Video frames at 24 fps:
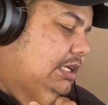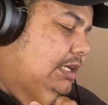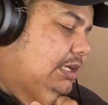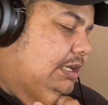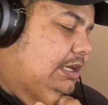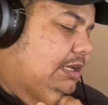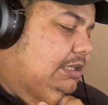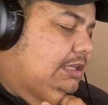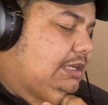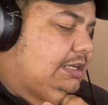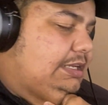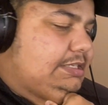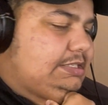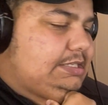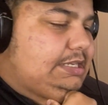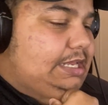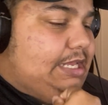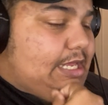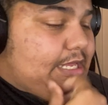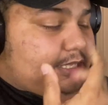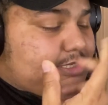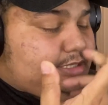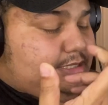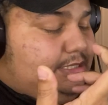And like I
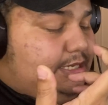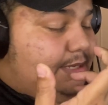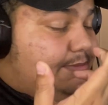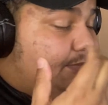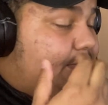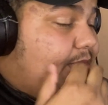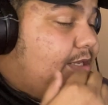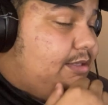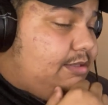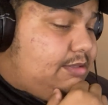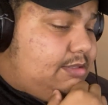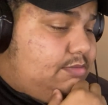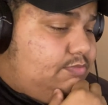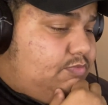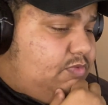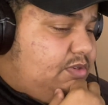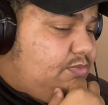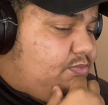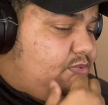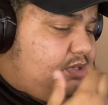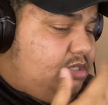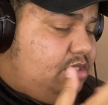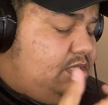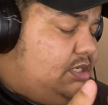said, same thing with
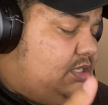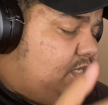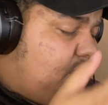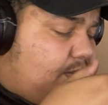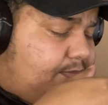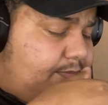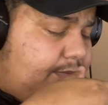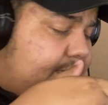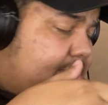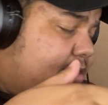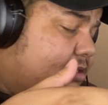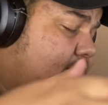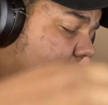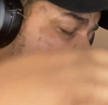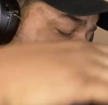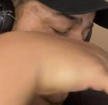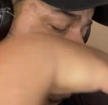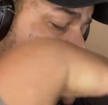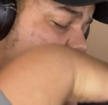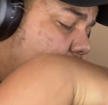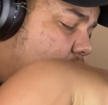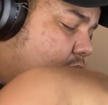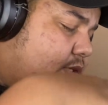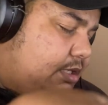Rustage coming into the
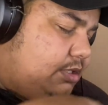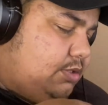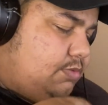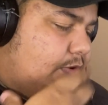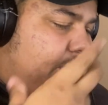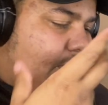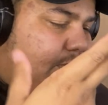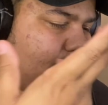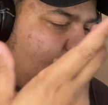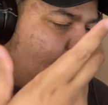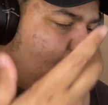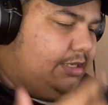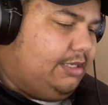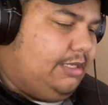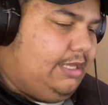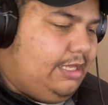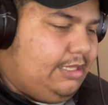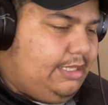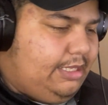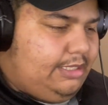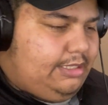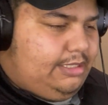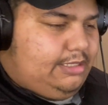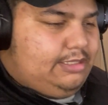hook as well. Like,
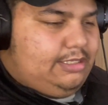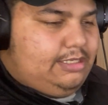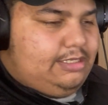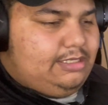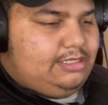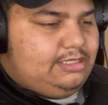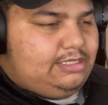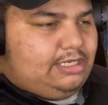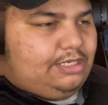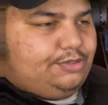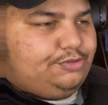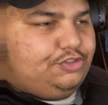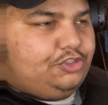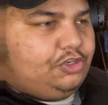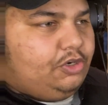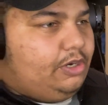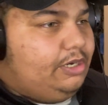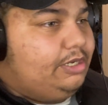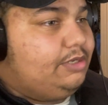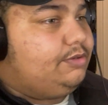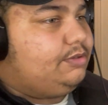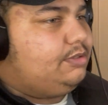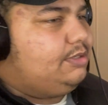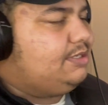it didn't sound
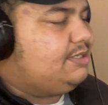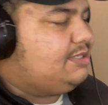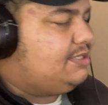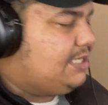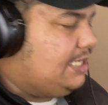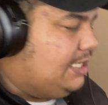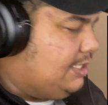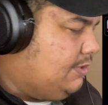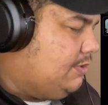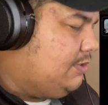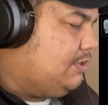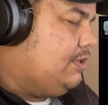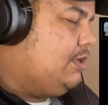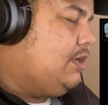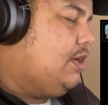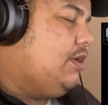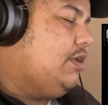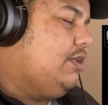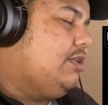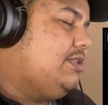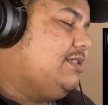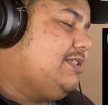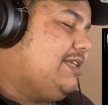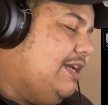jarring.
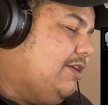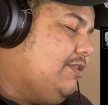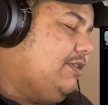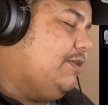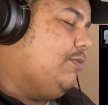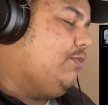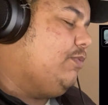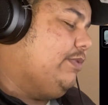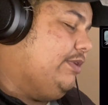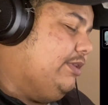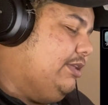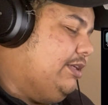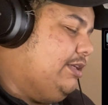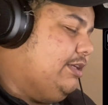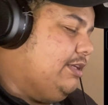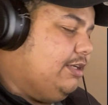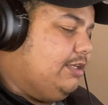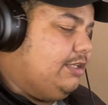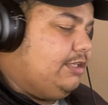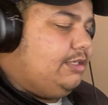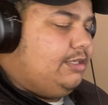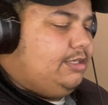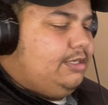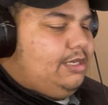It sounded really
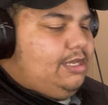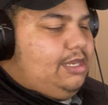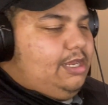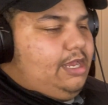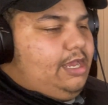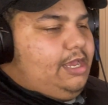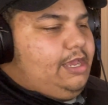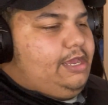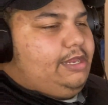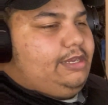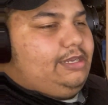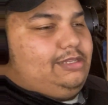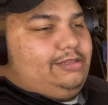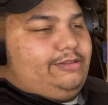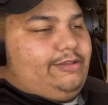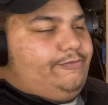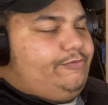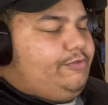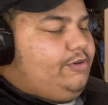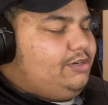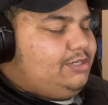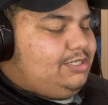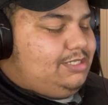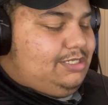good. And the
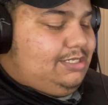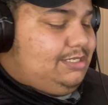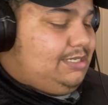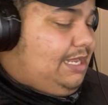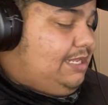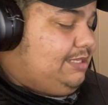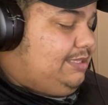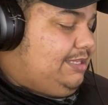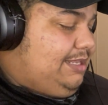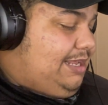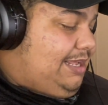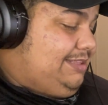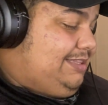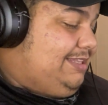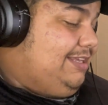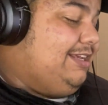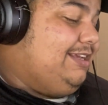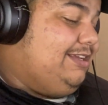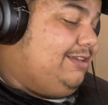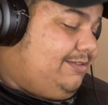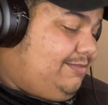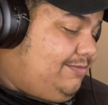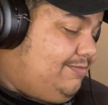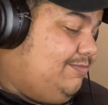verses, I
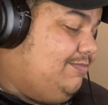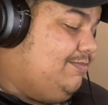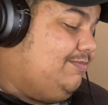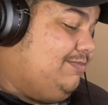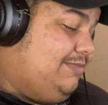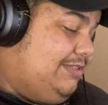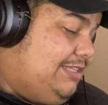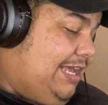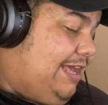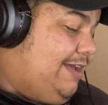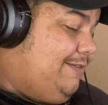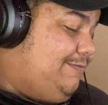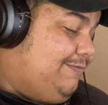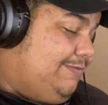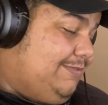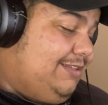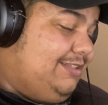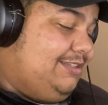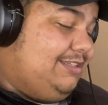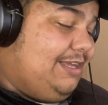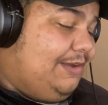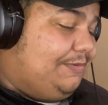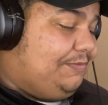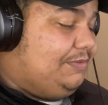think,
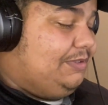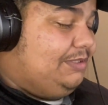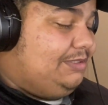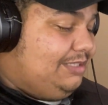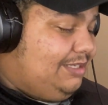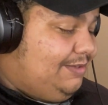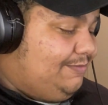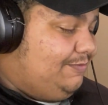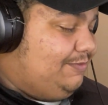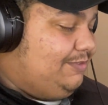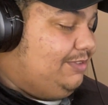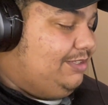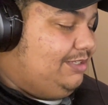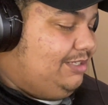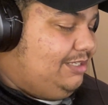definitely.